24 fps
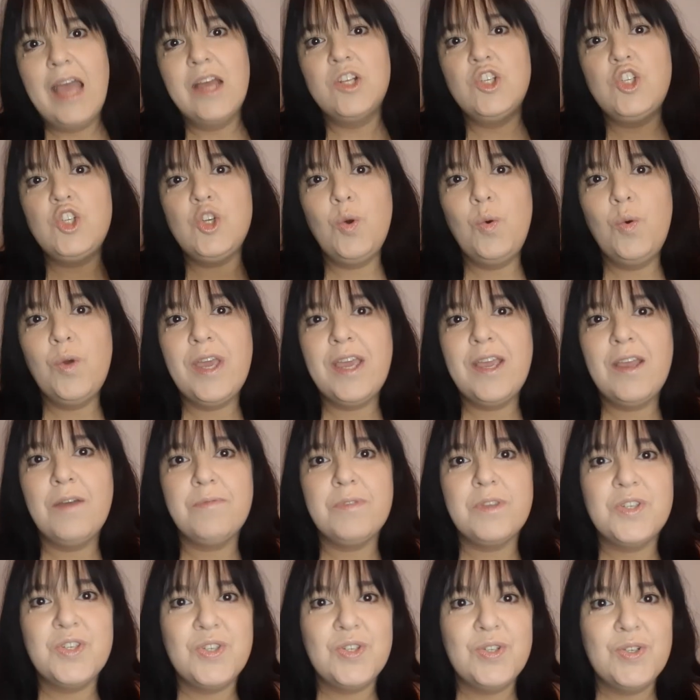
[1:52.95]
Talking
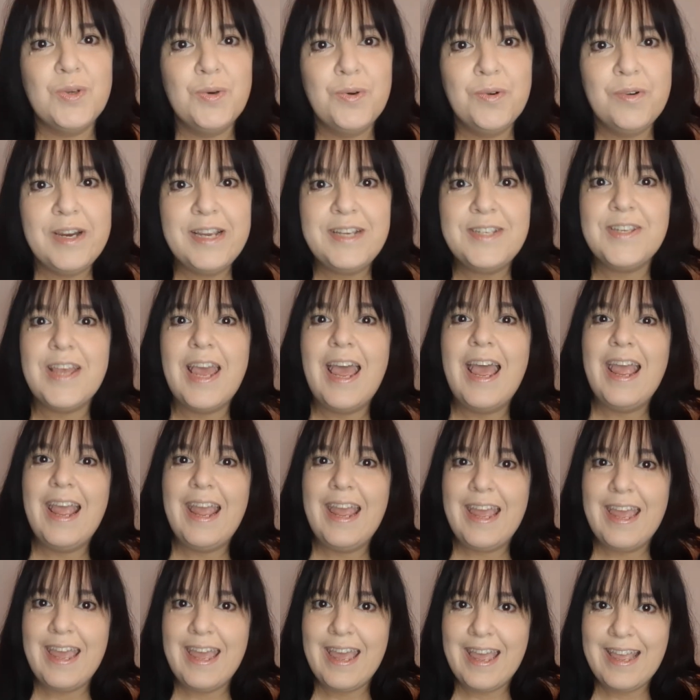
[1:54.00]
of the stories,
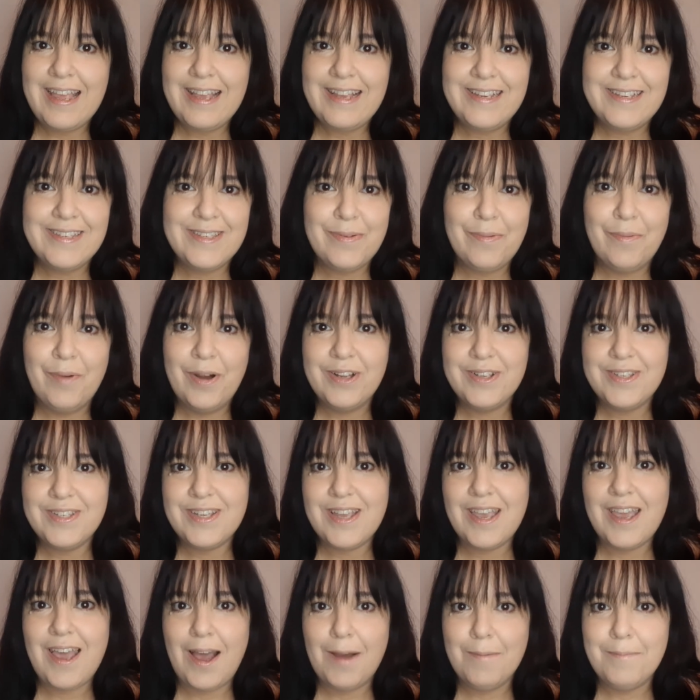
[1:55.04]
here is
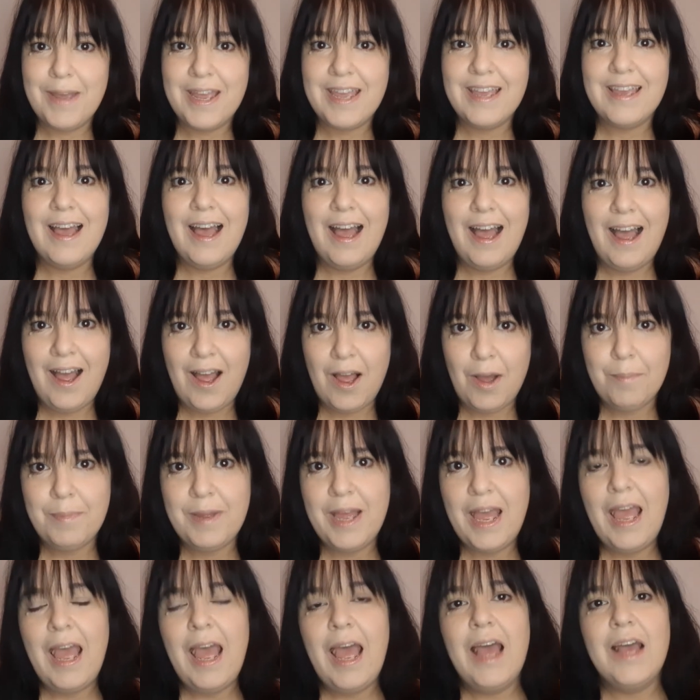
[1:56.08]
what's coming up.
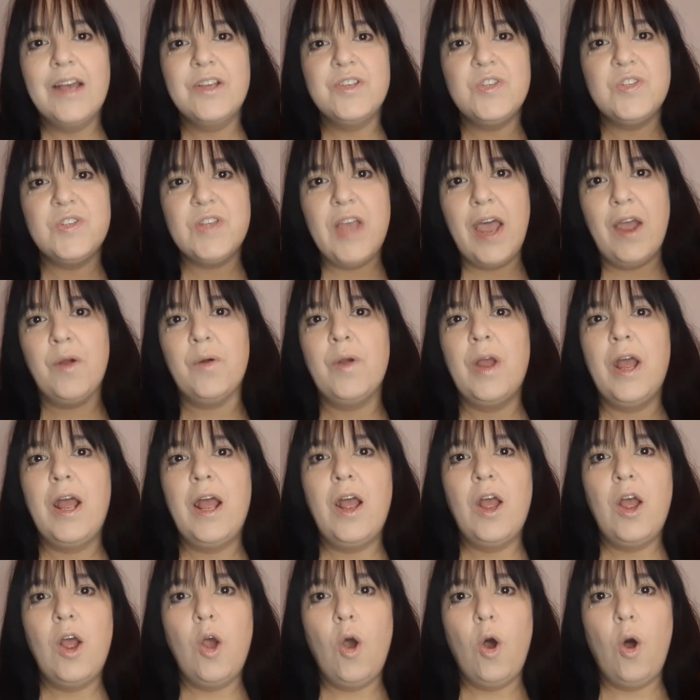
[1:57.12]
So,
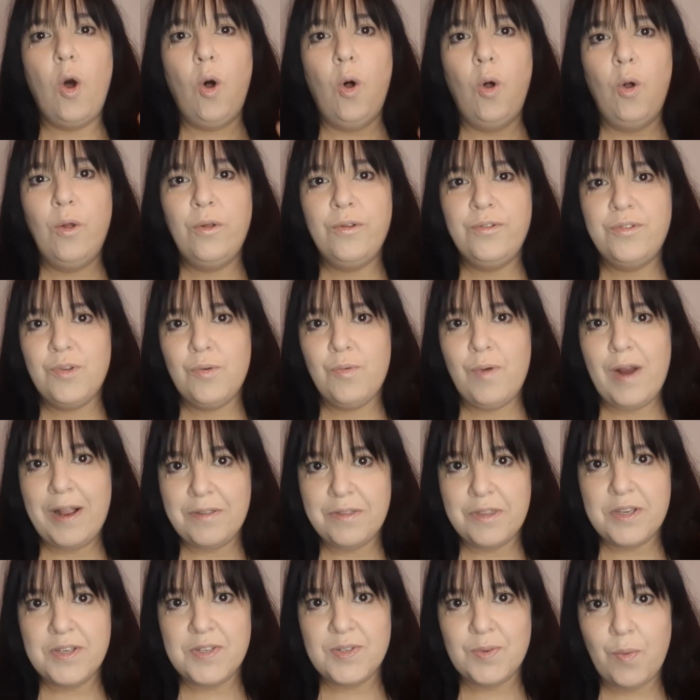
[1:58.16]
all
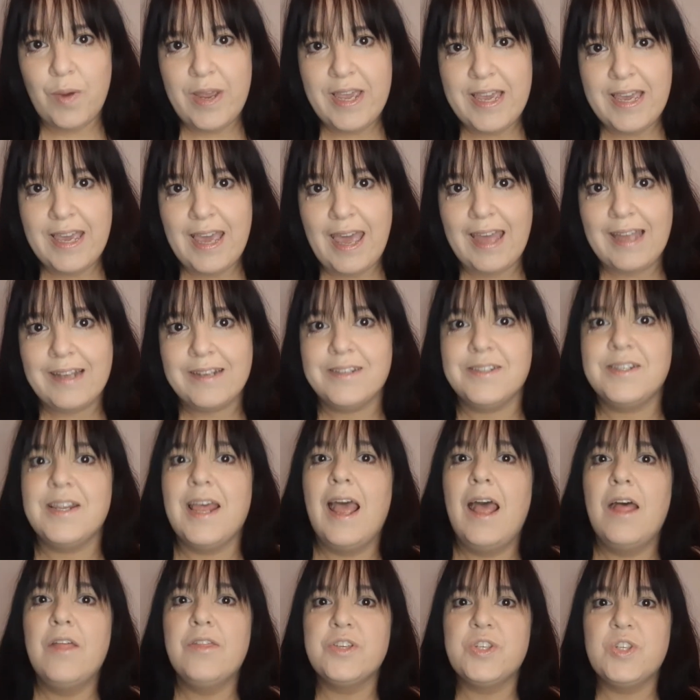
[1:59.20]
throughout this weekend, the